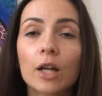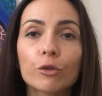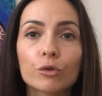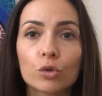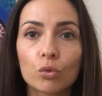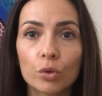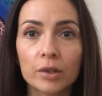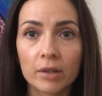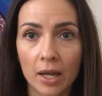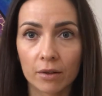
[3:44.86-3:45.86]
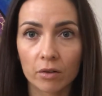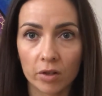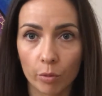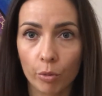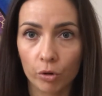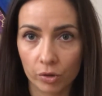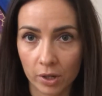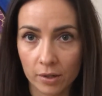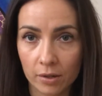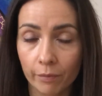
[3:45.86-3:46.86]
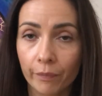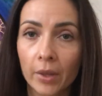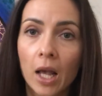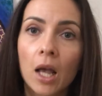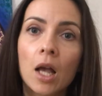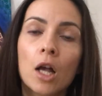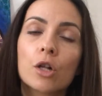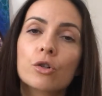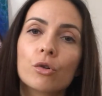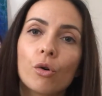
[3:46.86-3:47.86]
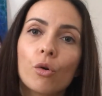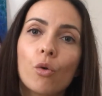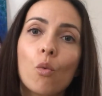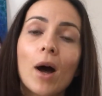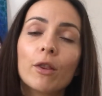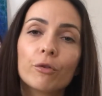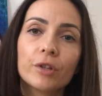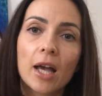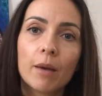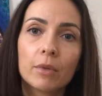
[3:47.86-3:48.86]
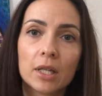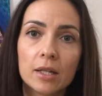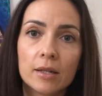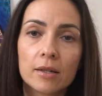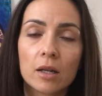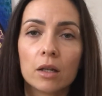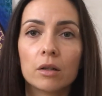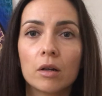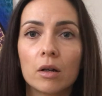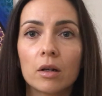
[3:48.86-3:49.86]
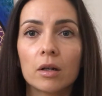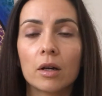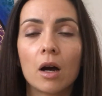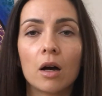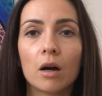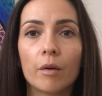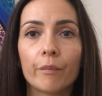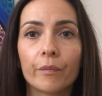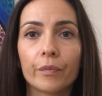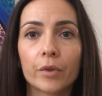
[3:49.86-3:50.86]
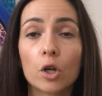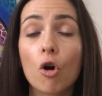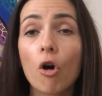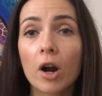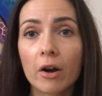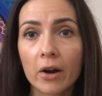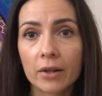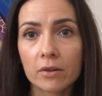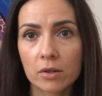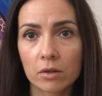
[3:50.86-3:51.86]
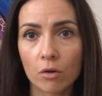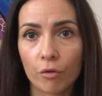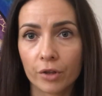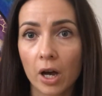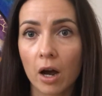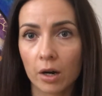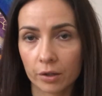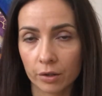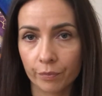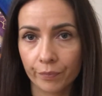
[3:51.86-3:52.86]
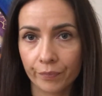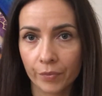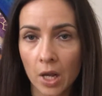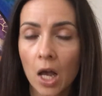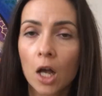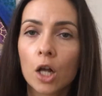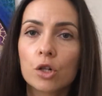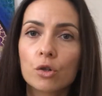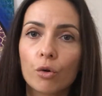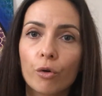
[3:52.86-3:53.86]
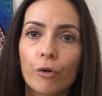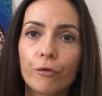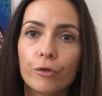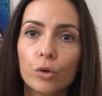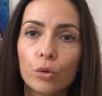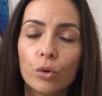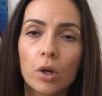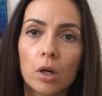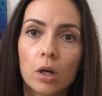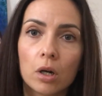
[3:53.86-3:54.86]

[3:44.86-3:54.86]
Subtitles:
of tools can support us? So one of them is the coherence of the heart. So few